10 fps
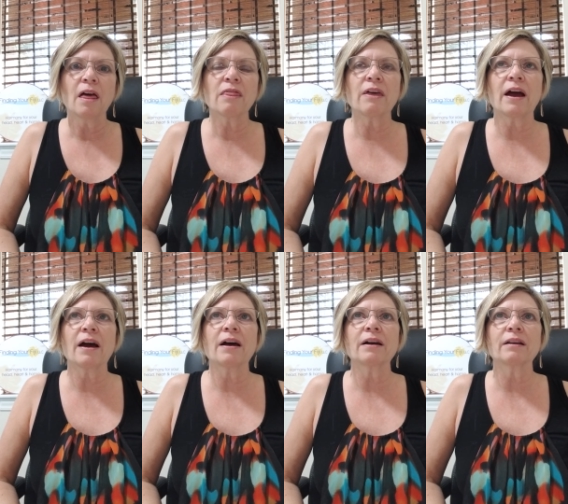
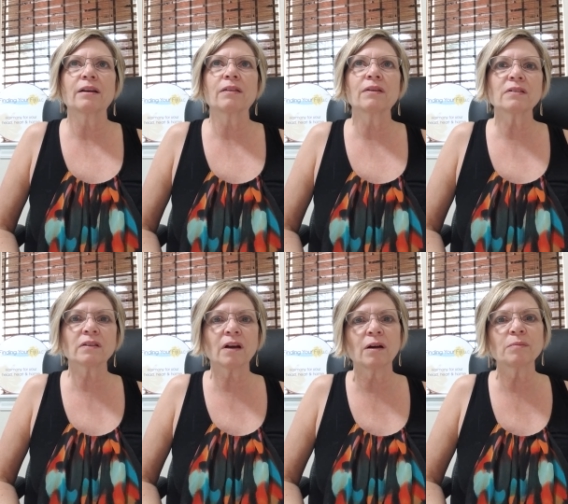that this
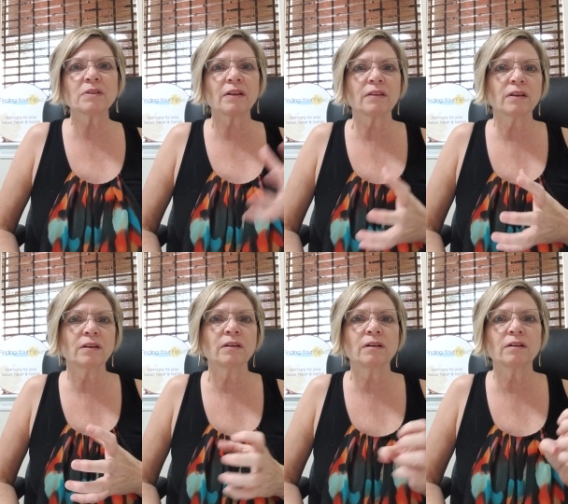comes on the
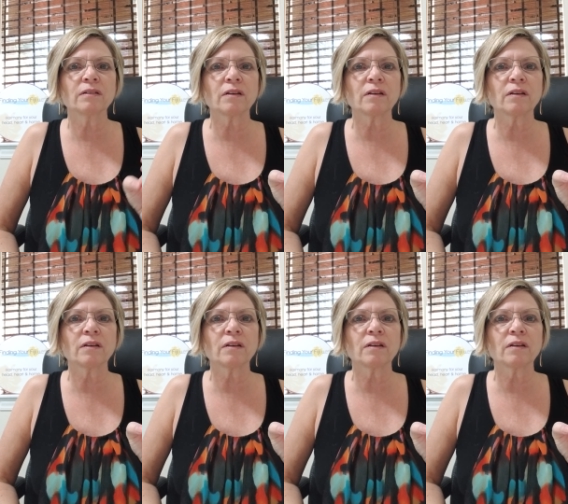heels